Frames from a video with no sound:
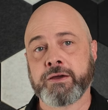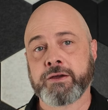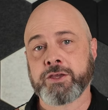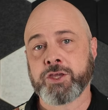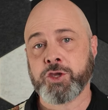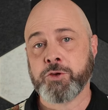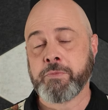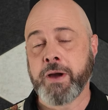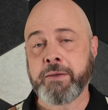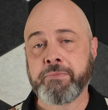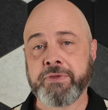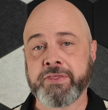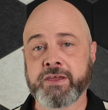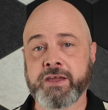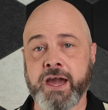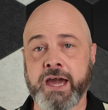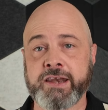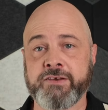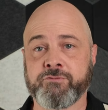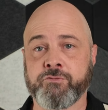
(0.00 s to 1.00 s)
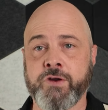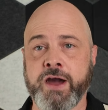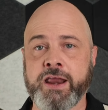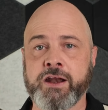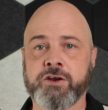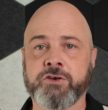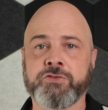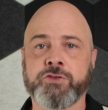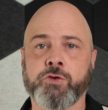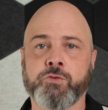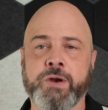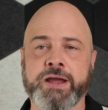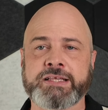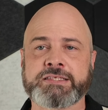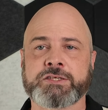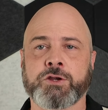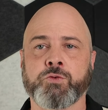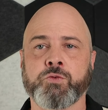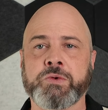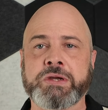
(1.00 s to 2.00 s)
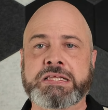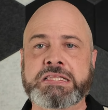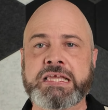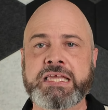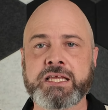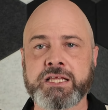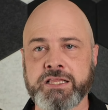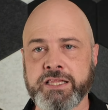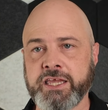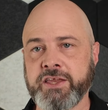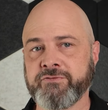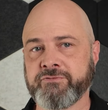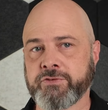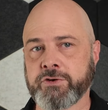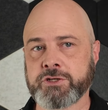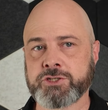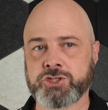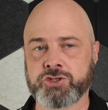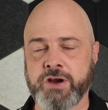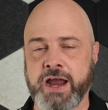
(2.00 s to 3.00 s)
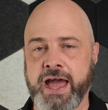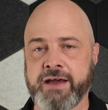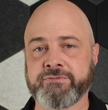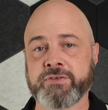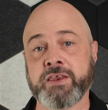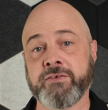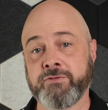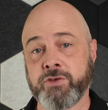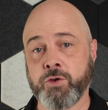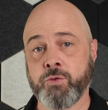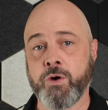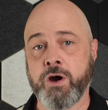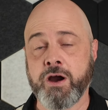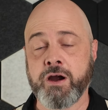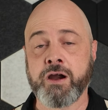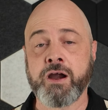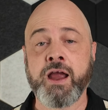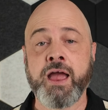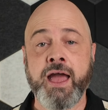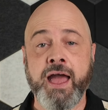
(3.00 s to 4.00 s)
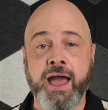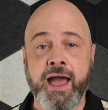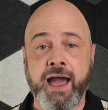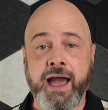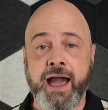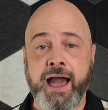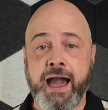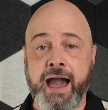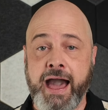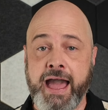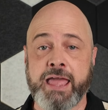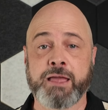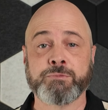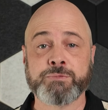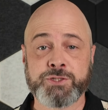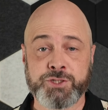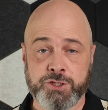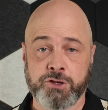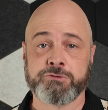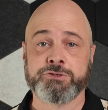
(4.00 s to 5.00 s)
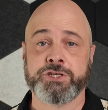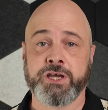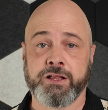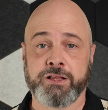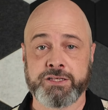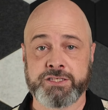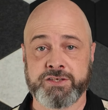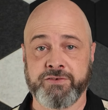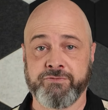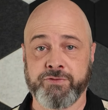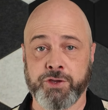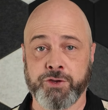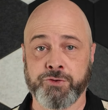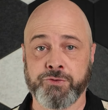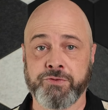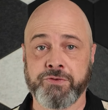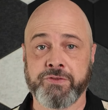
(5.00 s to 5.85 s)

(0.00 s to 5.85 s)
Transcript: might be the kind of writer that writes a really clean first draft, and if you are, I am so jealous of you.